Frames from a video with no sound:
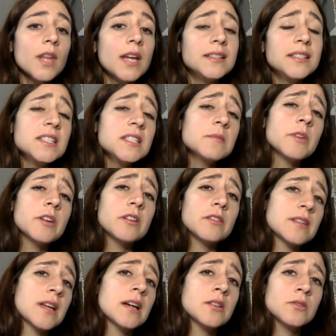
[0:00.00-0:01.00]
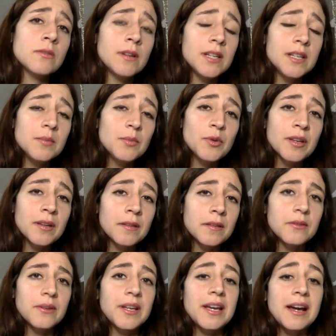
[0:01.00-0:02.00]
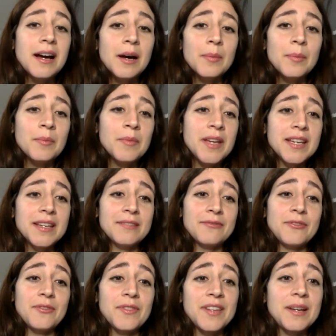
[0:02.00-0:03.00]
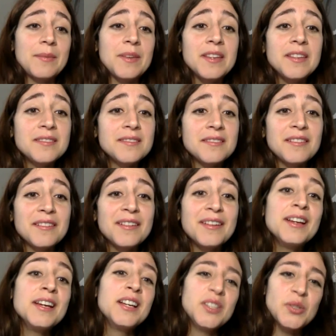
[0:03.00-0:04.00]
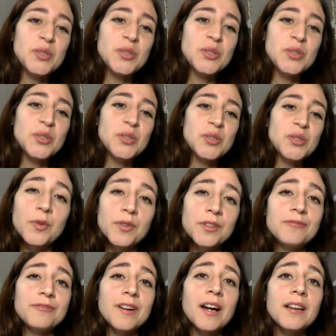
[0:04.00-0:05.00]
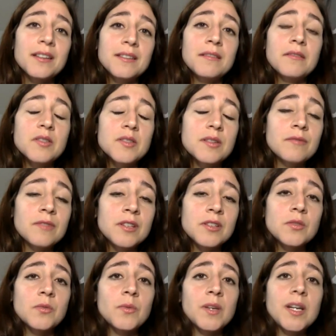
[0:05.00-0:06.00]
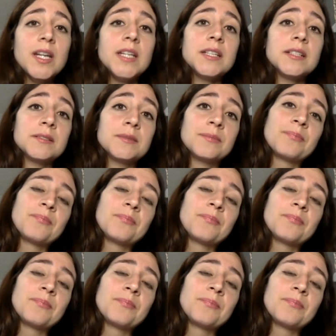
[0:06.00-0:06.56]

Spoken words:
And this is because actually booking through the app makes for them easier to book and modify the reservation when needed.